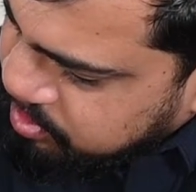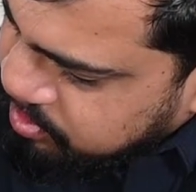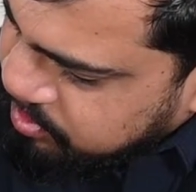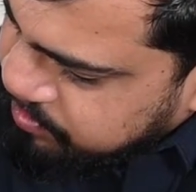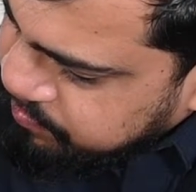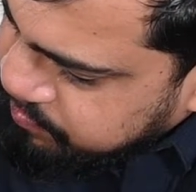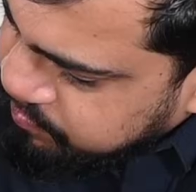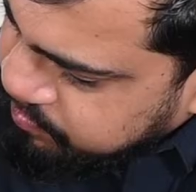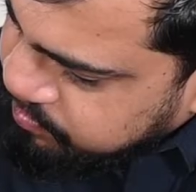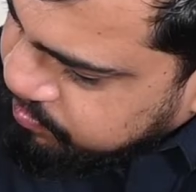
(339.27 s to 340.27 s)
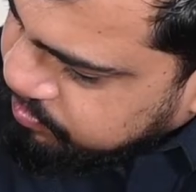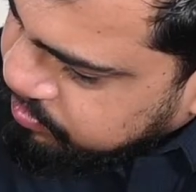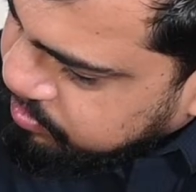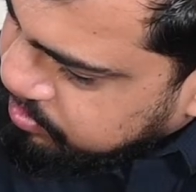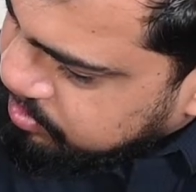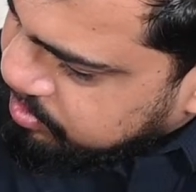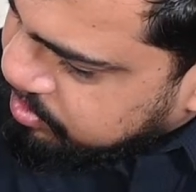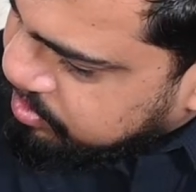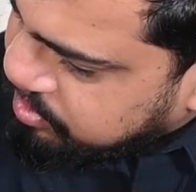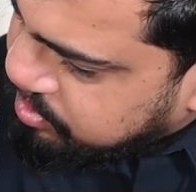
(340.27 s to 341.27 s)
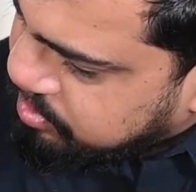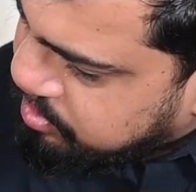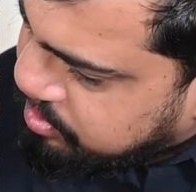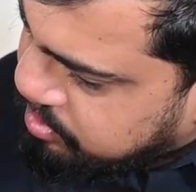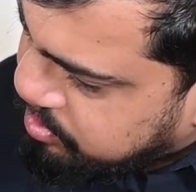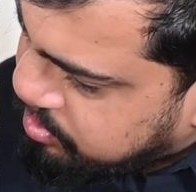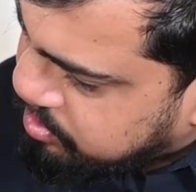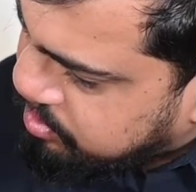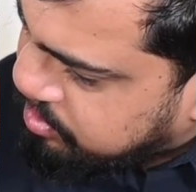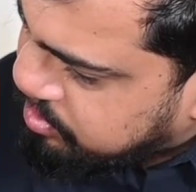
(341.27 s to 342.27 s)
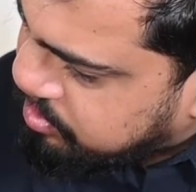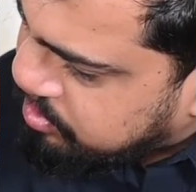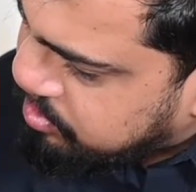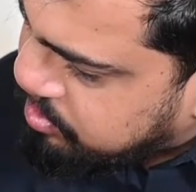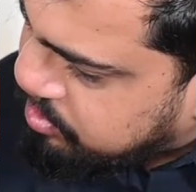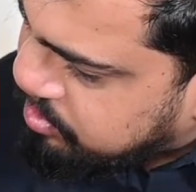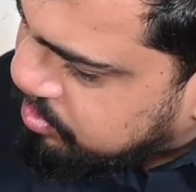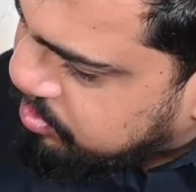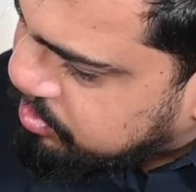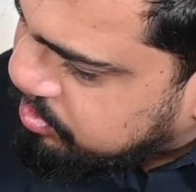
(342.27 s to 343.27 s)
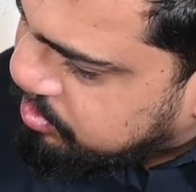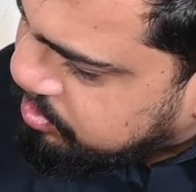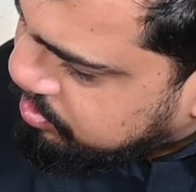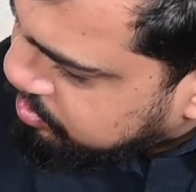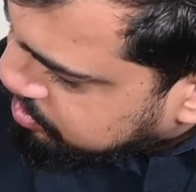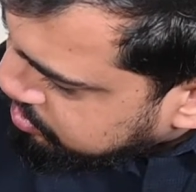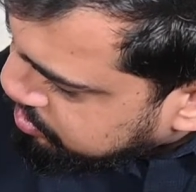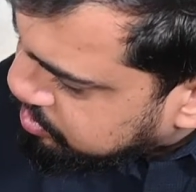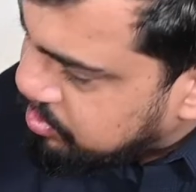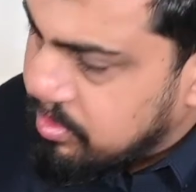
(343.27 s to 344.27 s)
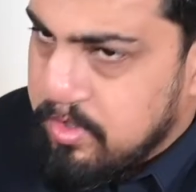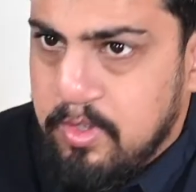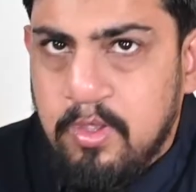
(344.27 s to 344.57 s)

(no one is talking)